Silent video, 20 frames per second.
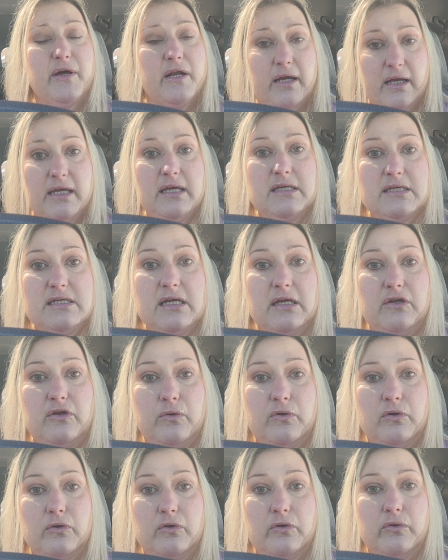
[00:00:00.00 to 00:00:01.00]
I
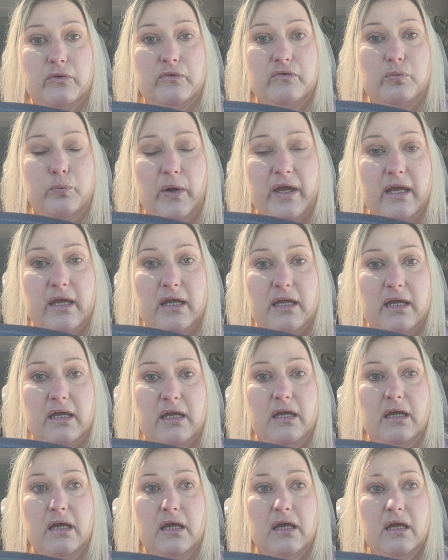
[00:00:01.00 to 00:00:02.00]
continue to lose weight